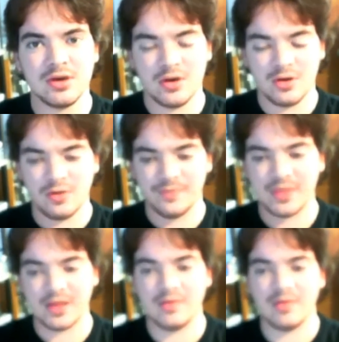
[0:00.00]

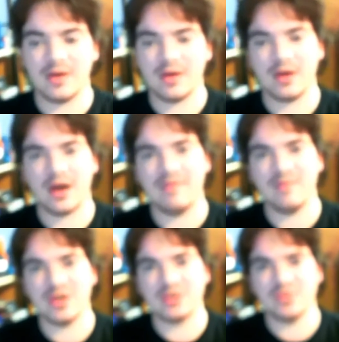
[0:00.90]
So
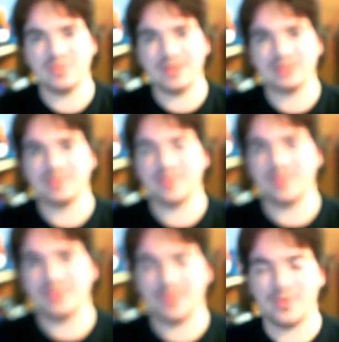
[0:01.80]
Ivy Bridge will be
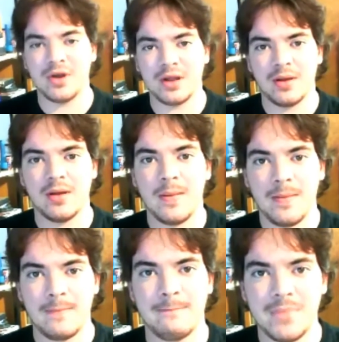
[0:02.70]

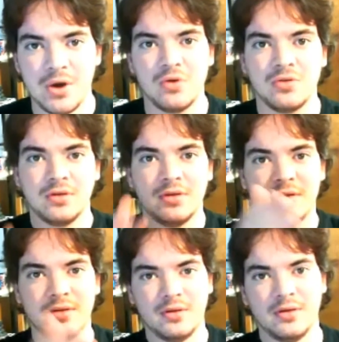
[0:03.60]
supporting
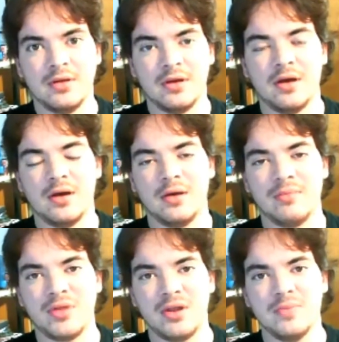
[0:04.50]
both
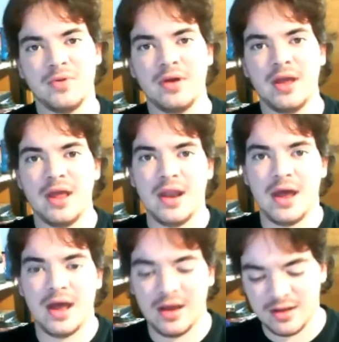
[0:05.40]
Thunderbolt
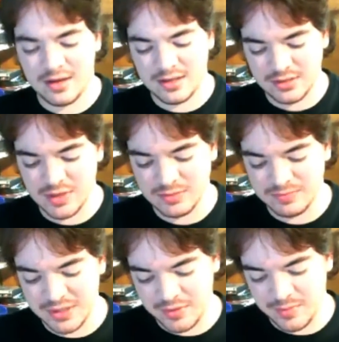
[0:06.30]
and
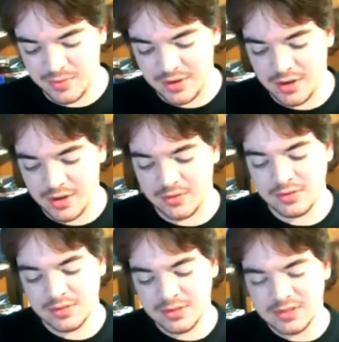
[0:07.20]
USB
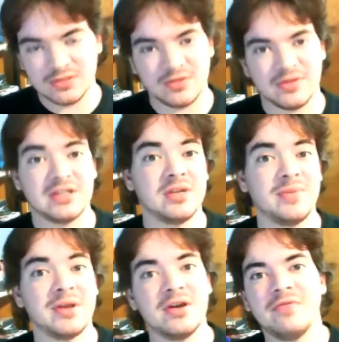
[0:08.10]
3.0. So
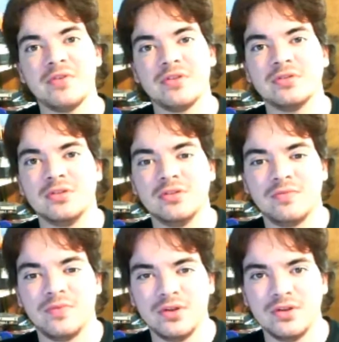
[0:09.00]
that's gonna be good
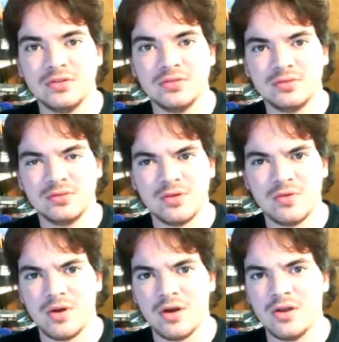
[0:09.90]
for you
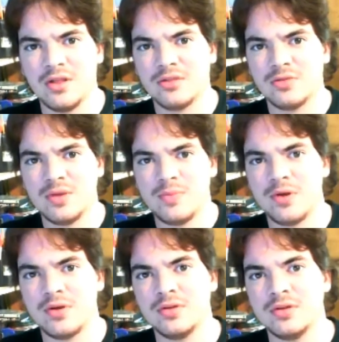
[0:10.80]
who are
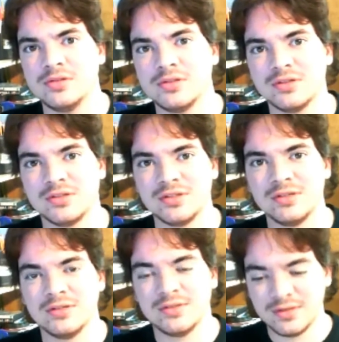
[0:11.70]
3.0
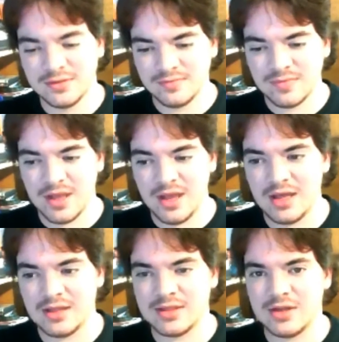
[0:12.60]
users
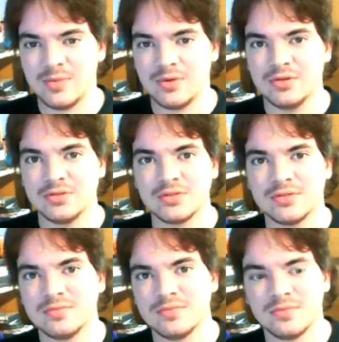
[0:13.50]
and Thunderbolt
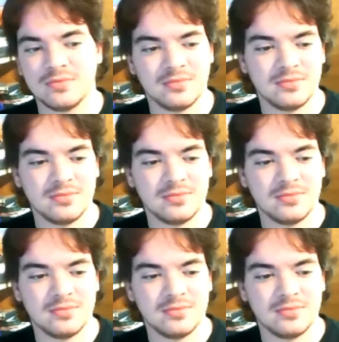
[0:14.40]
users,